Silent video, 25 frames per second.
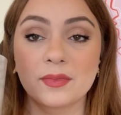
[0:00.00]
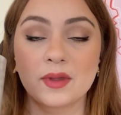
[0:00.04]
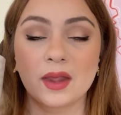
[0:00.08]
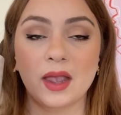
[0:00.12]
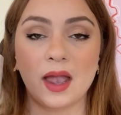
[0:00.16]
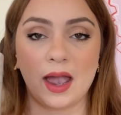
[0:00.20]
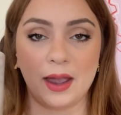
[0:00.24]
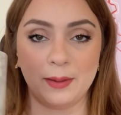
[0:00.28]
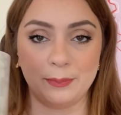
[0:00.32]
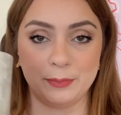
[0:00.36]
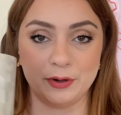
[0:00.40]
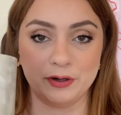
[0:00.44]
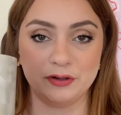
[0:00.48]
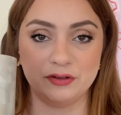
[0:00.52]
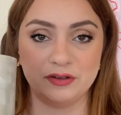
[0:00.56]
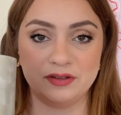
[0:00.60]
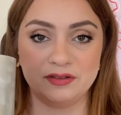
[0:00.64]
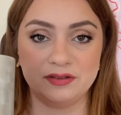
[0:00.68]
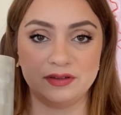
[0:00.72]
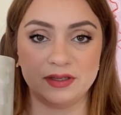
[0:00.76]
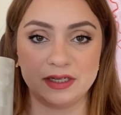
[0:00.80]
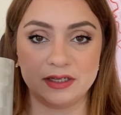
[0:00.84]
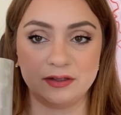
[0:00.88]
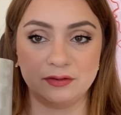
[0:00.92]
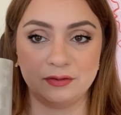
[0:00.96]
I
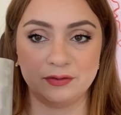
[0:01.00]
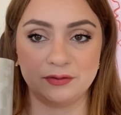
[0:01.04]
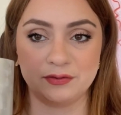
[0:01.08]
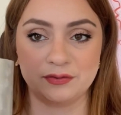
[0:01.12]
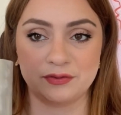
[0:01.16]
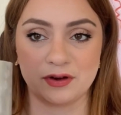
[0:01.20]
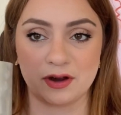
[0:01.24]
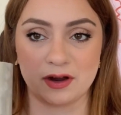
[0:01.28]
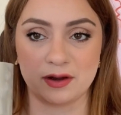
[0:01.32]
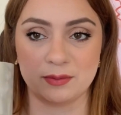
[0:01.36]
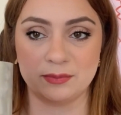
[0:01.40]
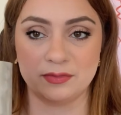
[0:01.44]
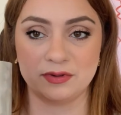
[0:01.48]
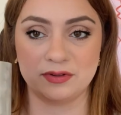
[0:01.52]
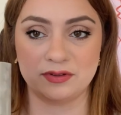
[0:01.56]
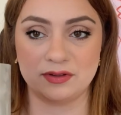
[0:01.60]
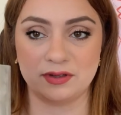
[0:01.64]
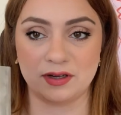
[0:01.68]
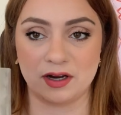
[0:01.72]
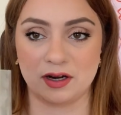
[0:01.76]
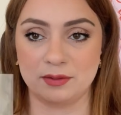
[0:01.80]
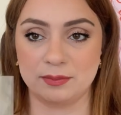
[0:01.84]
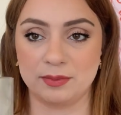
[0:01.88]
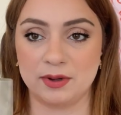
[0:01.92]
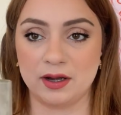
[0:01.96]
purchased this from
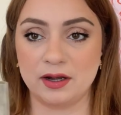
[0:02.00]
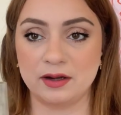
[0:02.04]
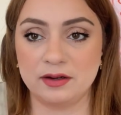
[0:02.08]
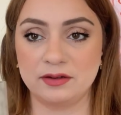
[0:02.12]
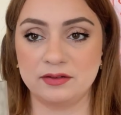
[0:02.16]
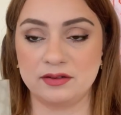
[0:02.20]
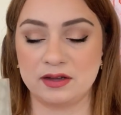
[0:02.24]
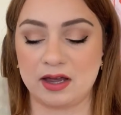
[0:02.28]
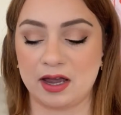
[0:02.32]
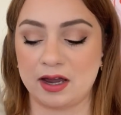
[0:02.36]
Starbucks.